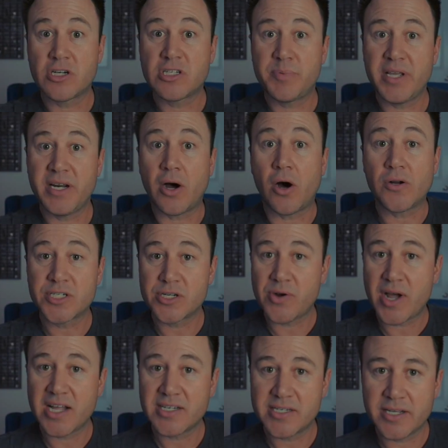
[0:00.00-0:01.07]
speed also
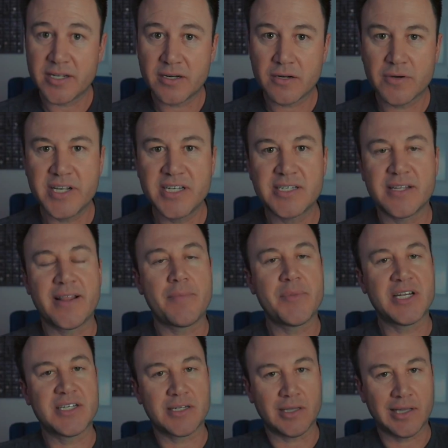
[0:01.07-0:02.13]
has to increase, and that
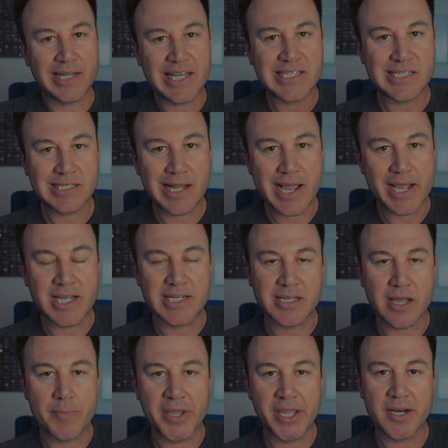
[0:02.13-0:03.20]
means less light is
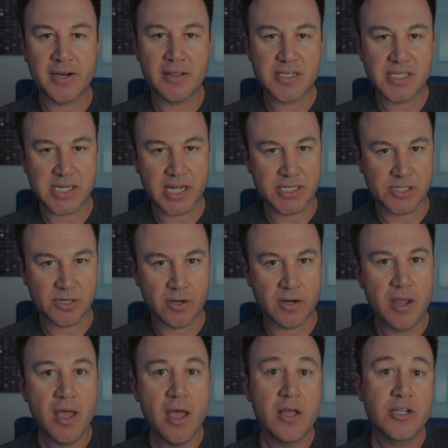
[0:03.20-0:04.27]
coming into the sensor.
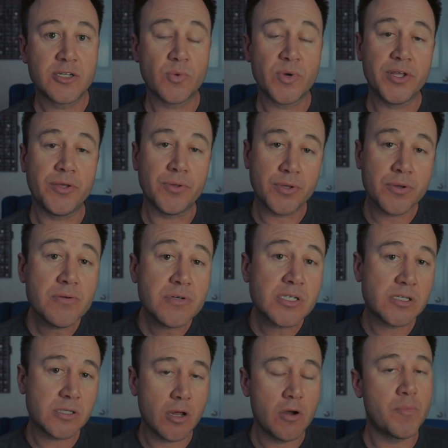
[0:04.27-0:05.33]
So when you use
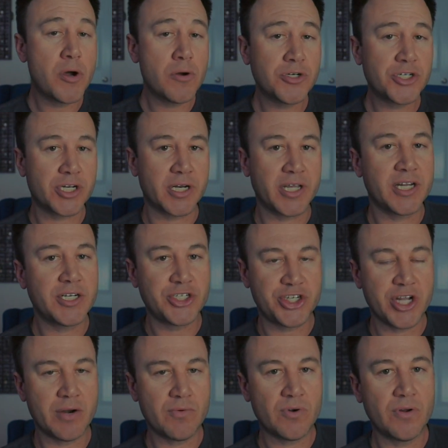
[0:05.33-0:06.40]
slow motion in
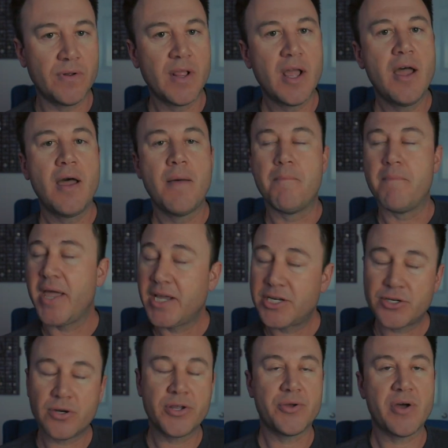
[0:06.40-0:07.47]
general, make
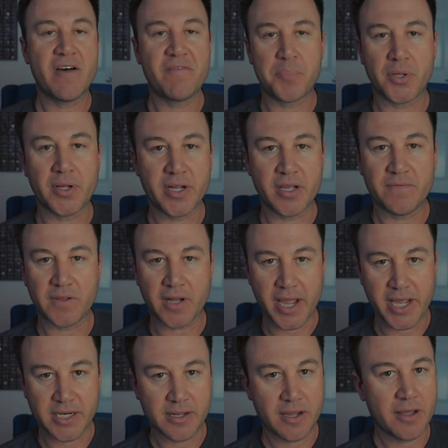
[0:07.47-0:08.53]
sure you have plenty of
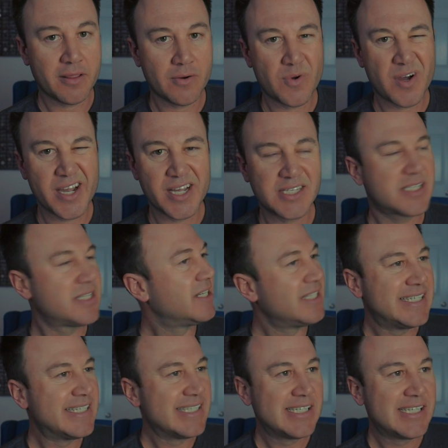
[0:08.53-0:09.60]
light. Otherwise,
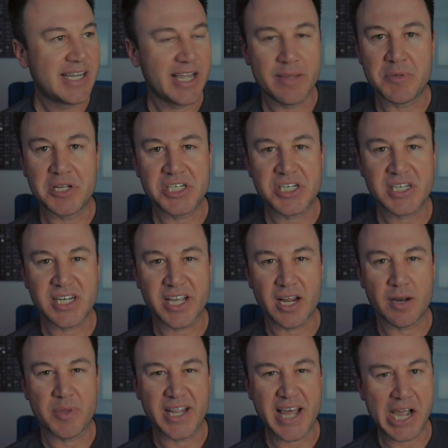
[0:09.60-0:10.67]
image isn't
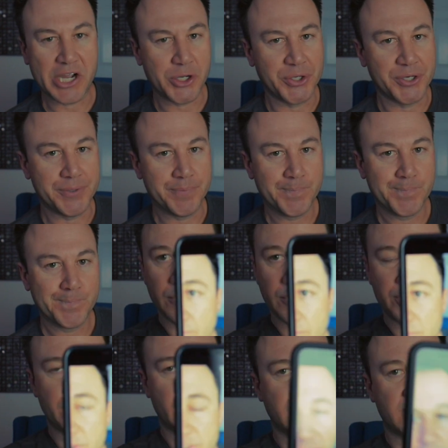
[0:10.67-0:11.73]
gonna be that good.
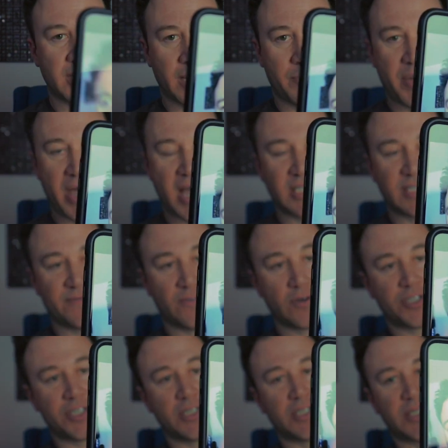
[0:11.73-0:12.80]
Just like past
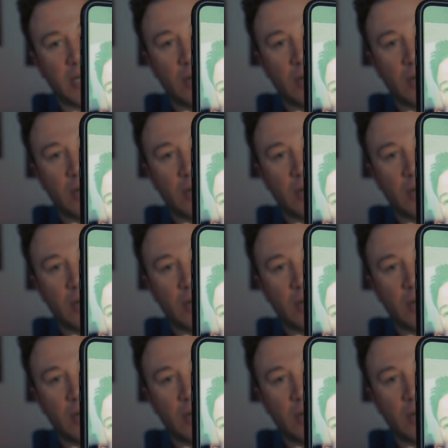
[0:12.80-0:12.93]
versions, it